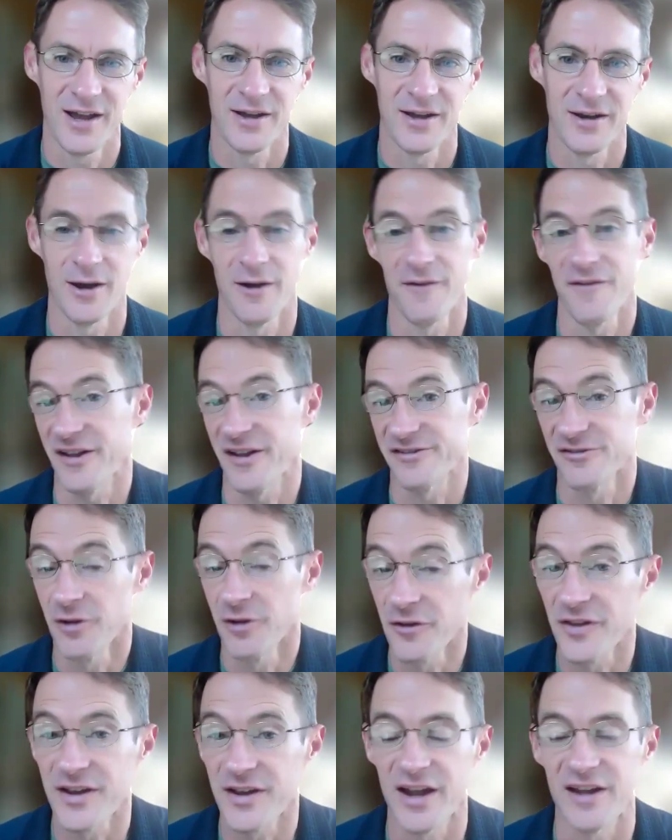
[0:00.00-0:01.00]
Now, if that's not
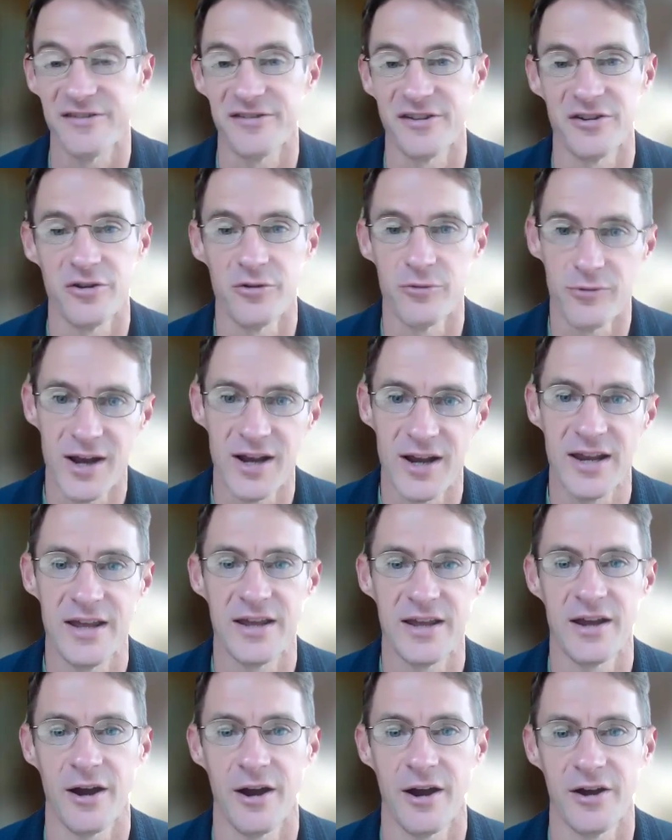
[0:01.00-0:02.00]
the case, I do really
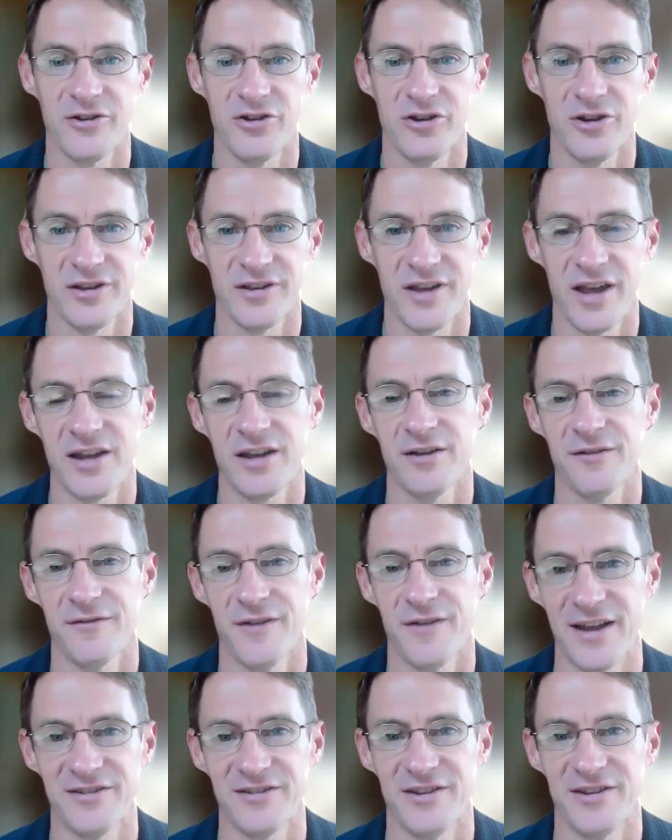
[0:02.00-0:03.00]
encourage you to take
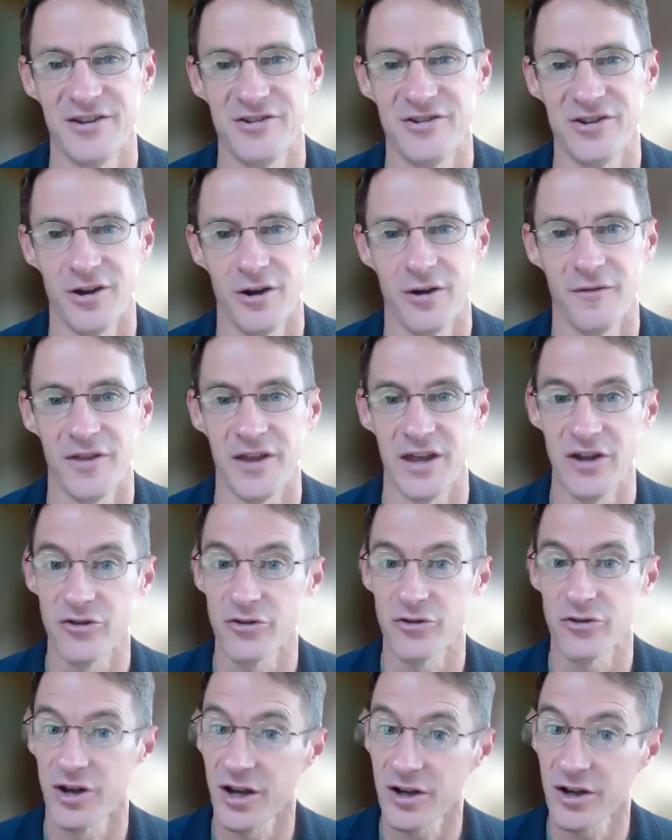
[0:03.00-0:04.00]
advantage of the
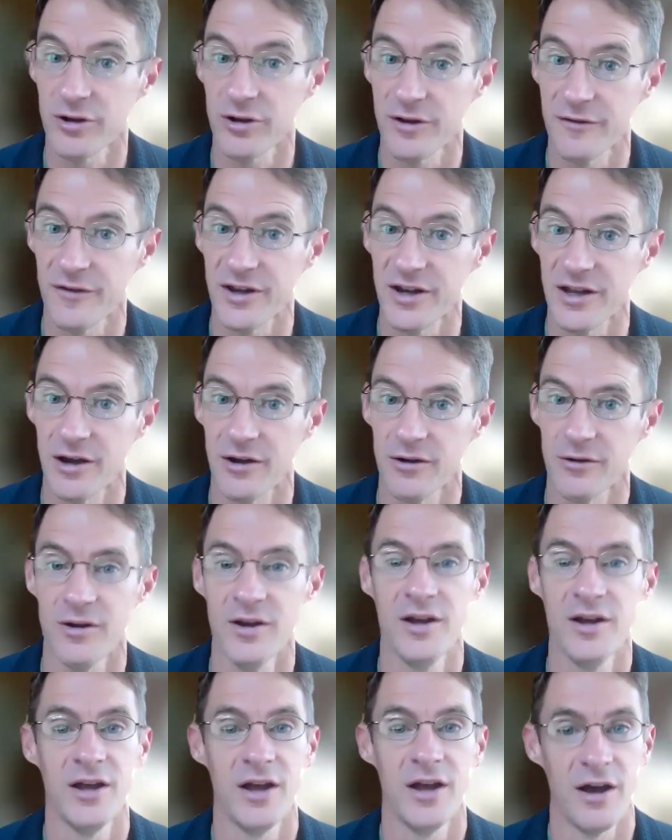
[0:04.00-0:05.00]
introductory video
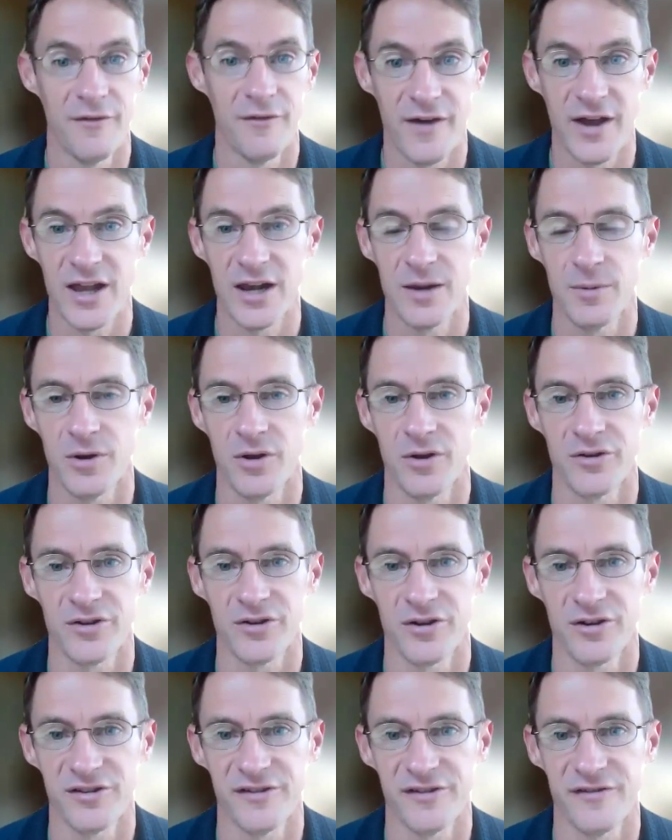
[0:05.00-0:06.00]
available on
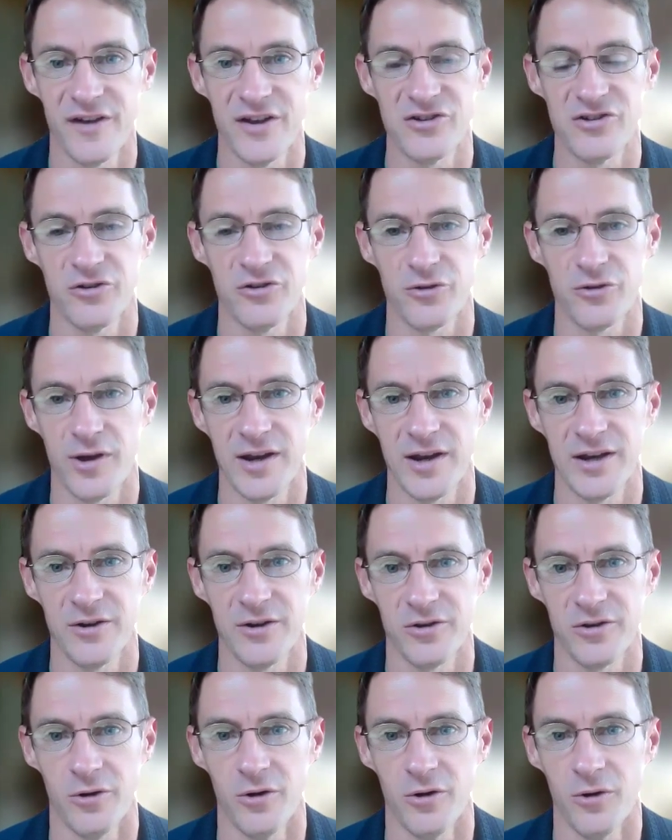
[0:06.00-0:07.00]

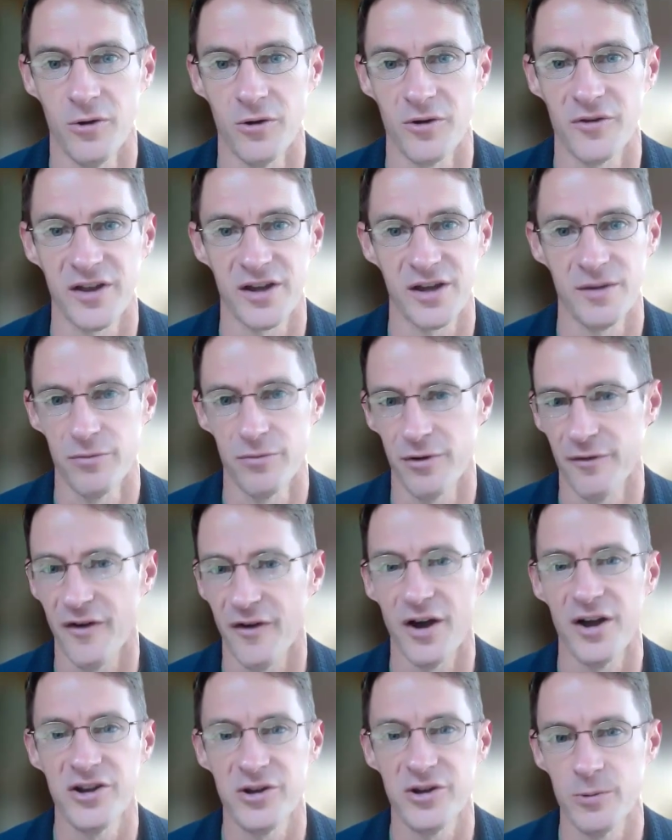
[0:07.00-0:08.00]
conservationtraining.org that can
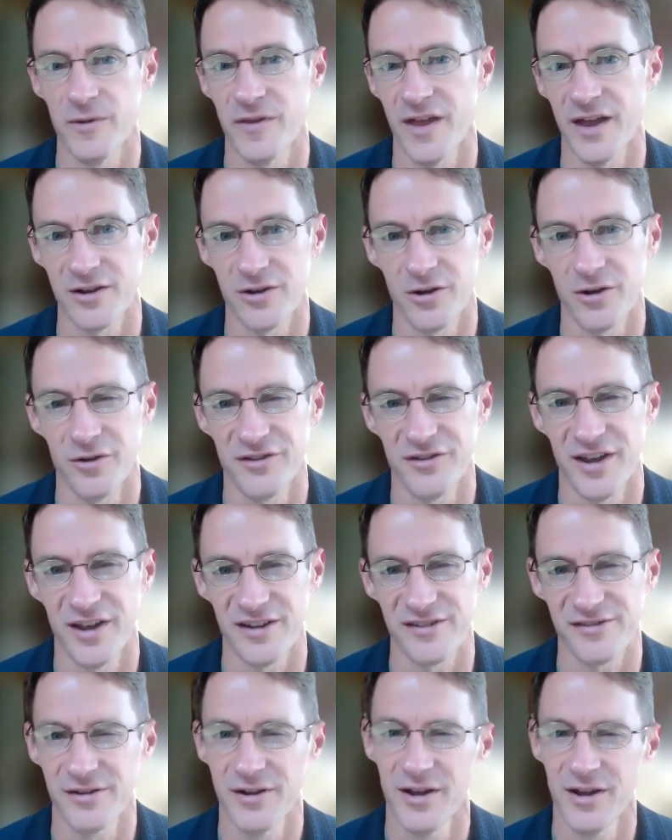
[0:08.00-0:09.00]
provide you with that
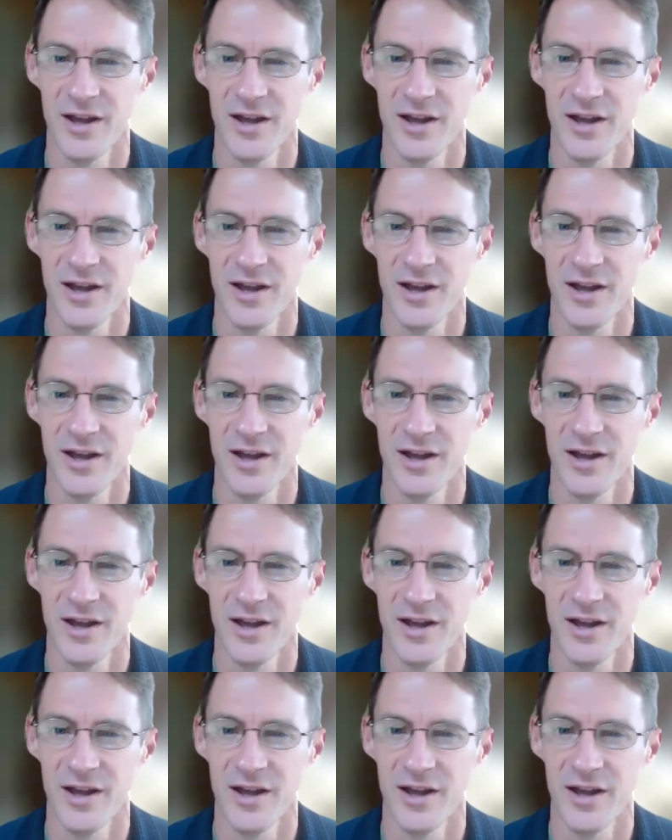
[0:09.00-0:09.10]
context.